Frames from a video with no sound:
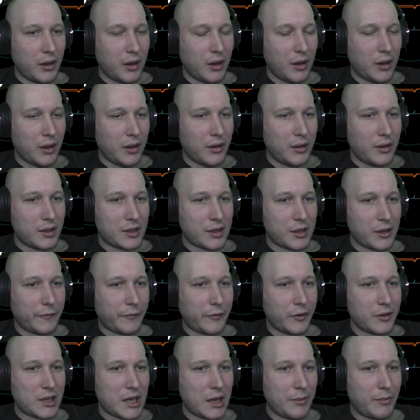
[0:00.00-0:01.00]
this is the
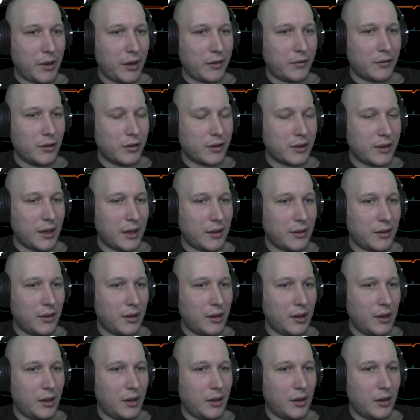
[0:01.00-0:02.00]
first time I looked at
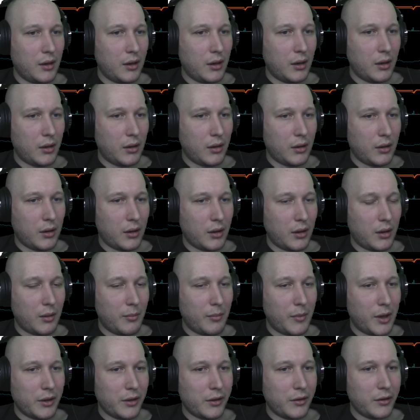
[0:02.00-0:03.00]
the
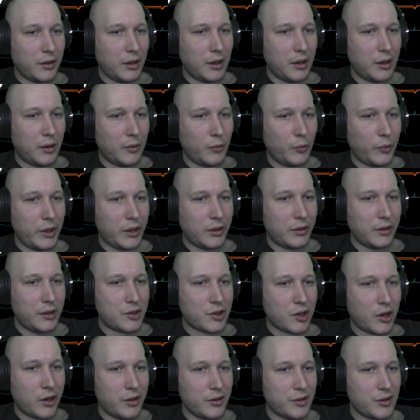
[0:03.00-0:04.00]
monthly and weekly
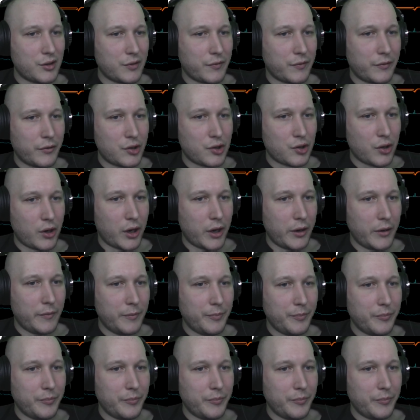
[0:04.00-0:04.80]
charts for Tron.